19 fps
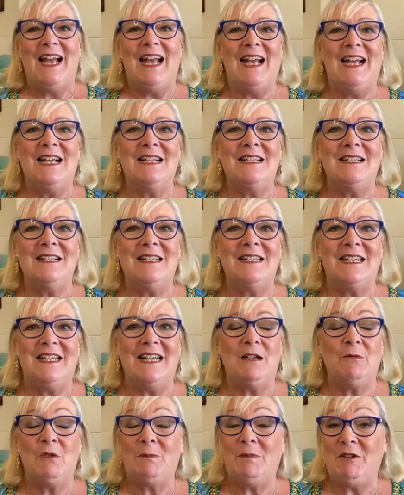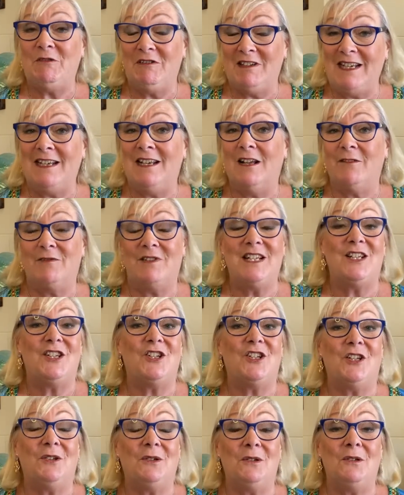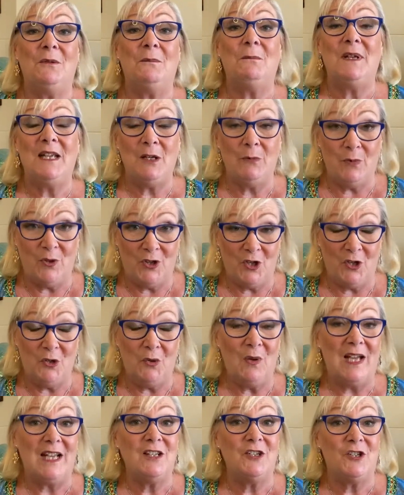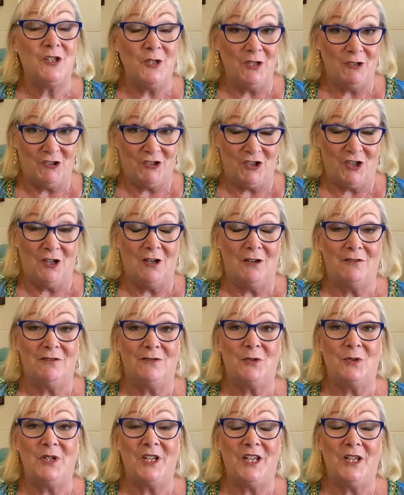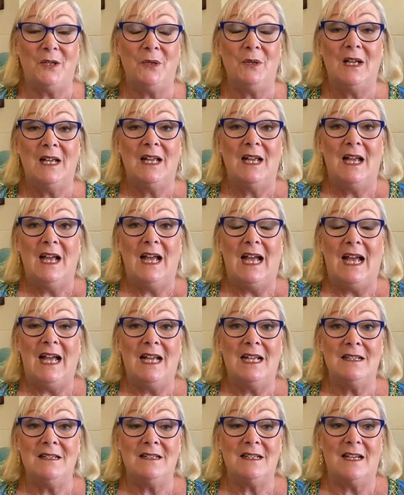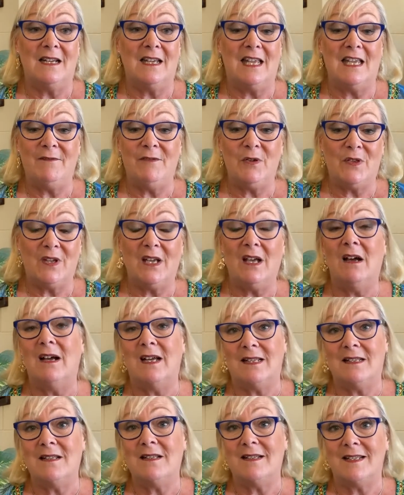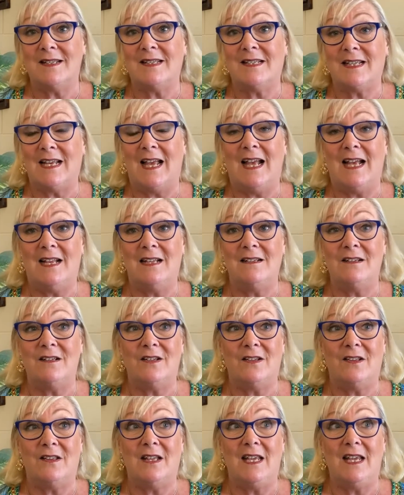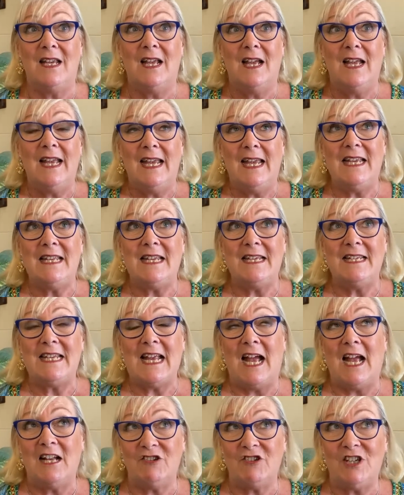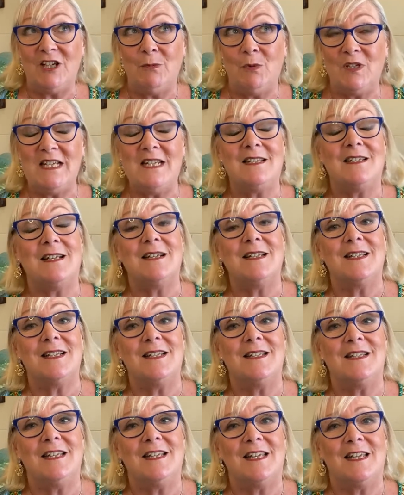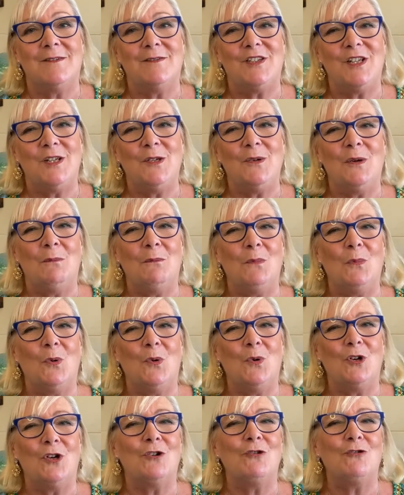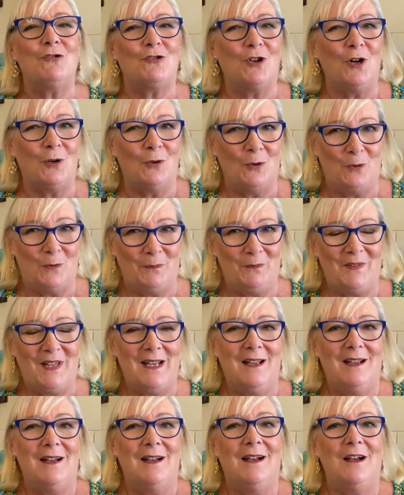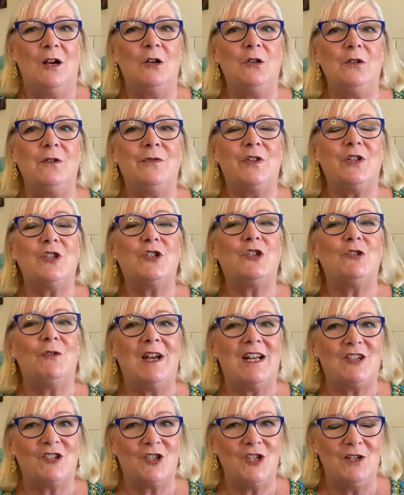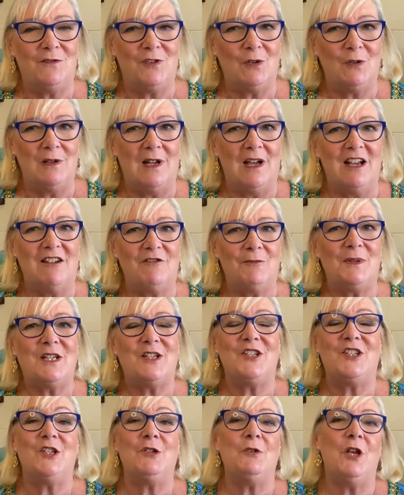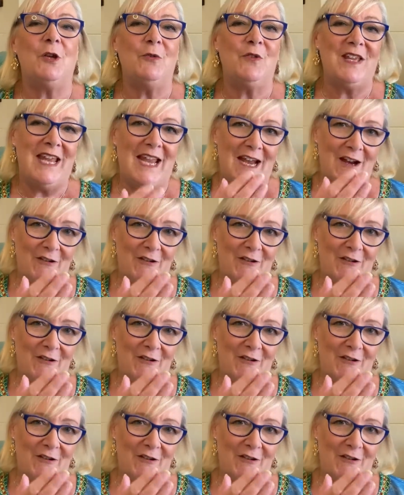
and it would be really lovely to meet with you and do your chart for you and give you the guidance. And it actually, what it does is it gives you more control over the direction of your life, because you know the